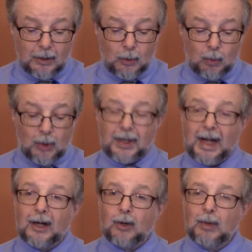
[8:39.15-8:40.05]
with
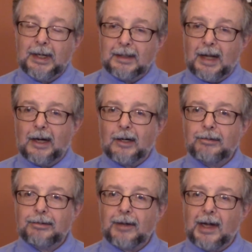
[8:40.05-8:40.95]
how we
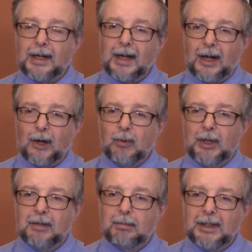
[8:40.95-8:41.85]
love and how we
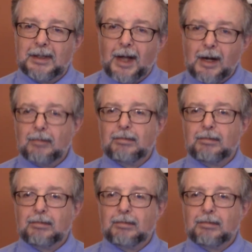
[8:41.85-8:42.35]
have been loved.